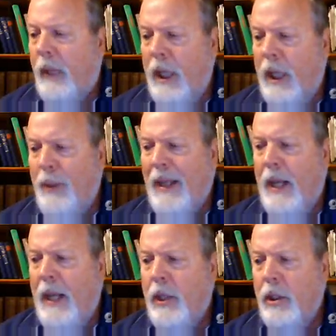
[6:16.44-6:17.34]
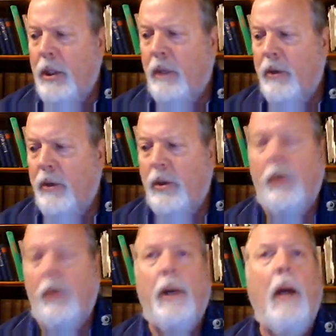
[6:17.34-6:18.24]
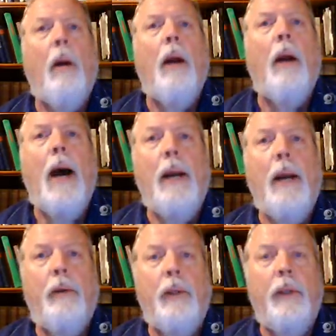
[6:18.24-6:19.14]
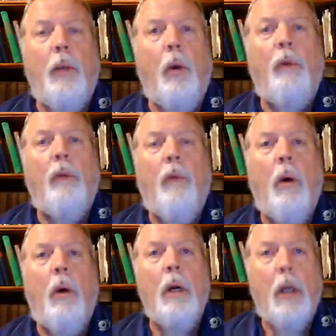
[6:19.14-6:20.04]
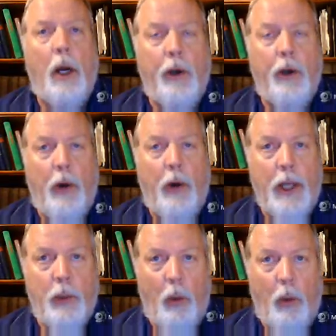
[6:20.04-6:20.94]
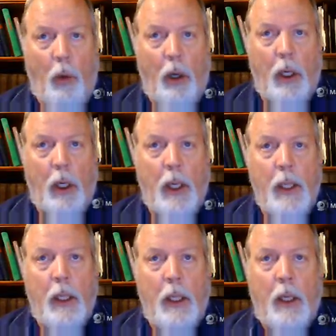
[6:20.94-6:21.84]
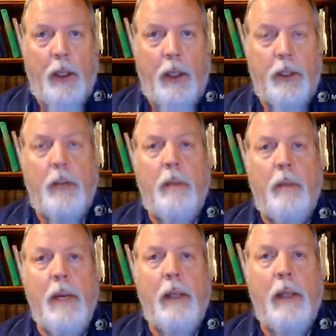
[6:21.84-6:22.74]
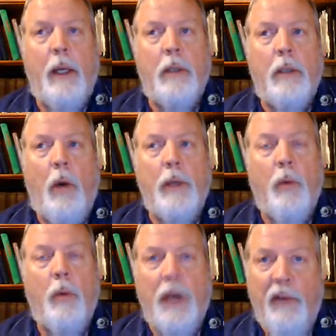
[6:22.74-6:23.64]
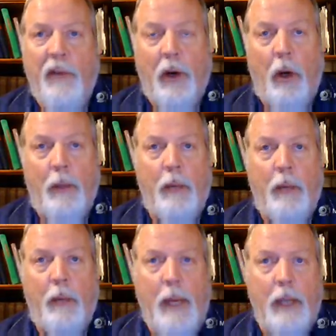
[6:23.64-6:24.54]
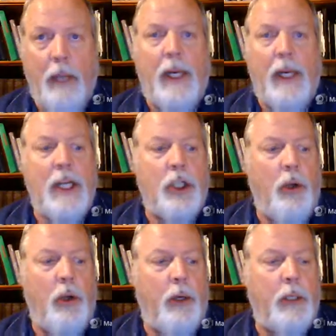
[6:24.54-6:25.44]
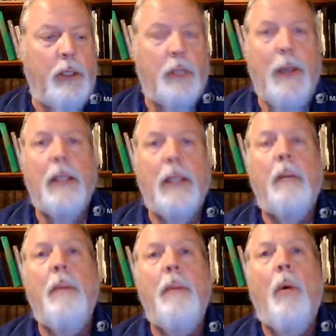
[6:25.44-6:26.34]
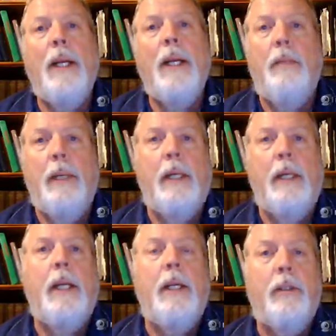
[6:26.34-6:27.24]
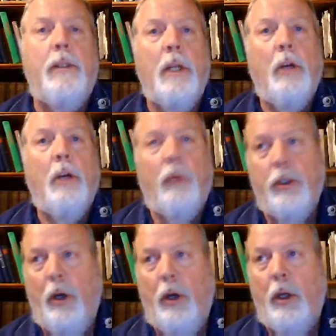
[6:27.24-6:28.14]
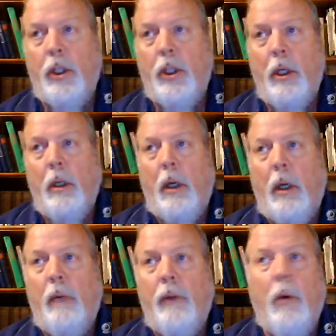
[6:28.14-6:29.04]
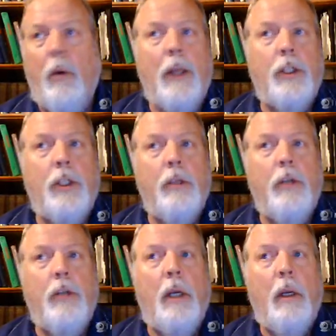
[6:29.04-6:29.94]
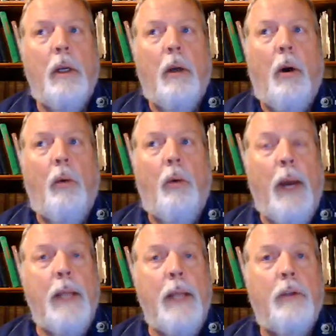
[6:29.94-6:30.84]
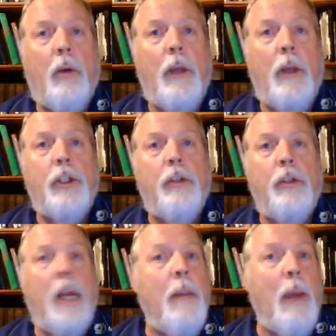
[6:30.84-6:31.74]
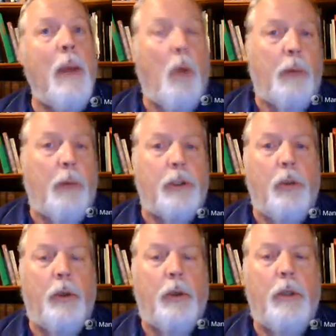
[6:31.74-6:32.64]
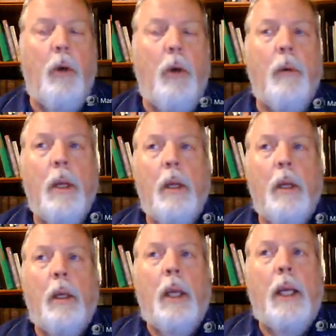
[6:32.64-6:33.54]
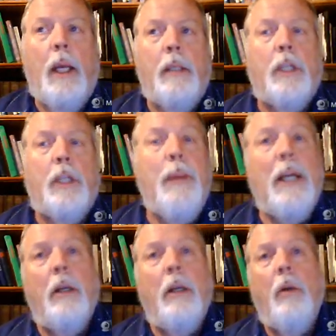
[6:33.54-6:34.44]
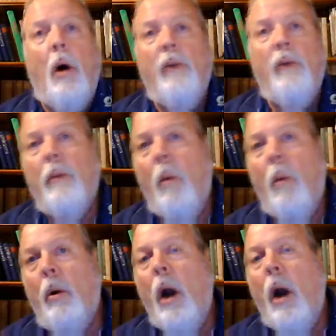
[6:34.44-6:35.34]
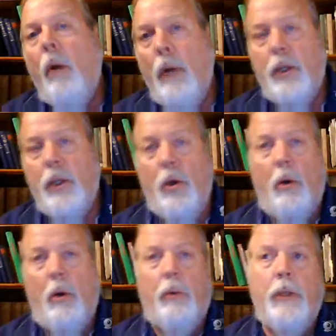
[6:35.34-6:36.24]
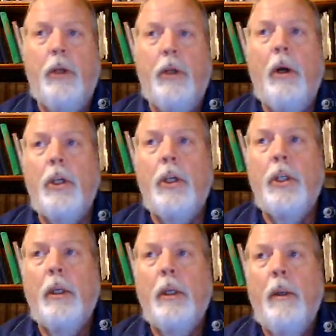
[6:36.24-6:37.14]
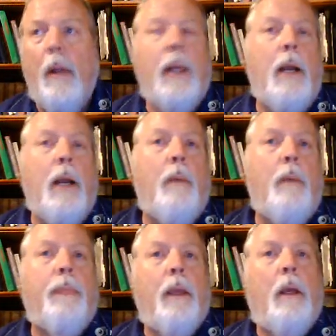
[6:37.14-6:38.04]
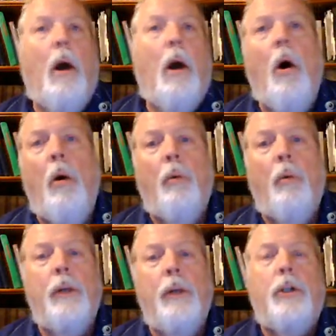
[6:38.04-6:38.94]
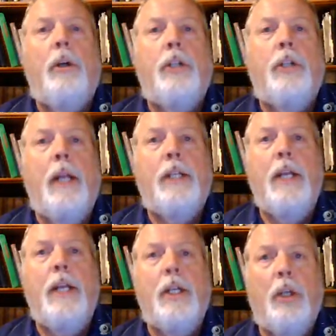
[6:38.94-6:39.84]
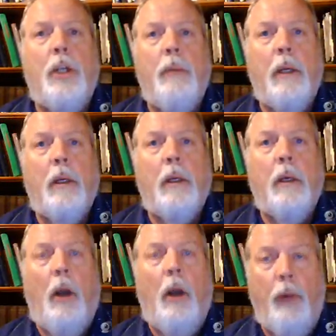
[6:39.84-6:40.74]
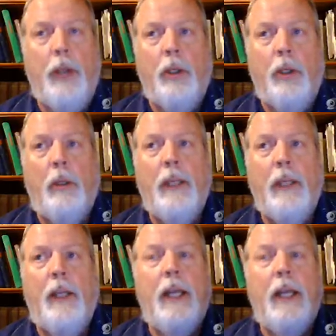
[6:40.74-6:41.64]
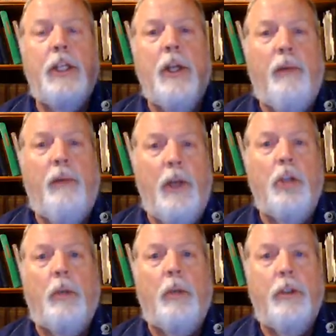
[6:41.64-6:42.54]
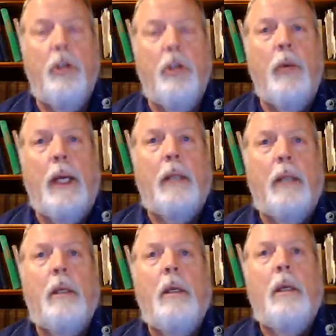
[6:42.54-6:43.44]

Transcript: expectations of the student now are higher than they were for undergraduate work. This doesn't mean that it's always more difficult, but it means that each student is expected to be more independent in his research of the questions that are raised, the questions that he may want to pursue on his own, and he's expected to offer more original research. Now, all research in a sense should be original in that each individual is doing it,